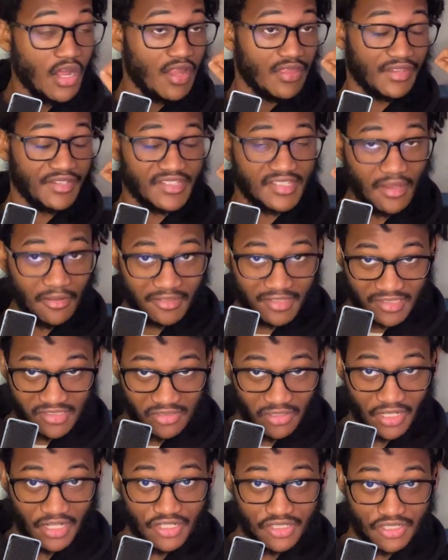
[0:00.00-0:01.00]
The Celtics
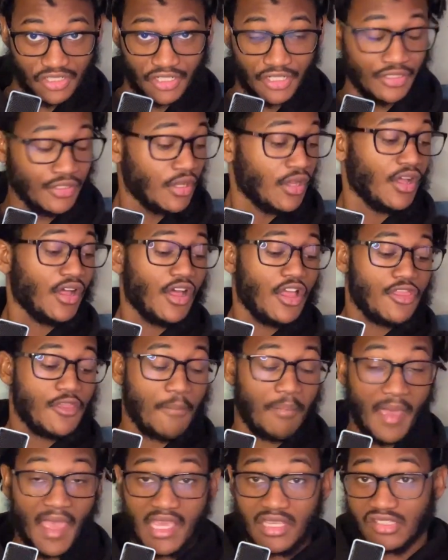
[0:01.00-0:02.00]
are injured. The
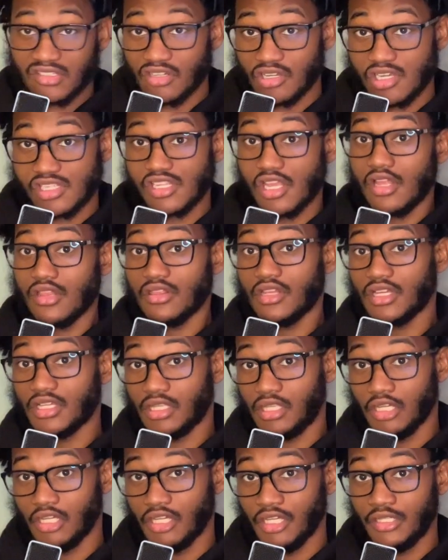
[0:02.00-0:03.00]
Pacers look
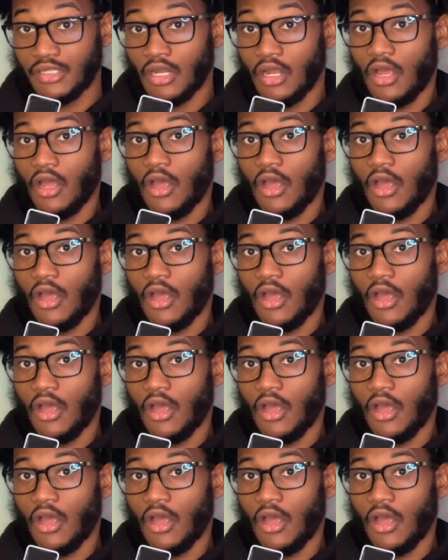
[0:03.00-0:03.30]
good,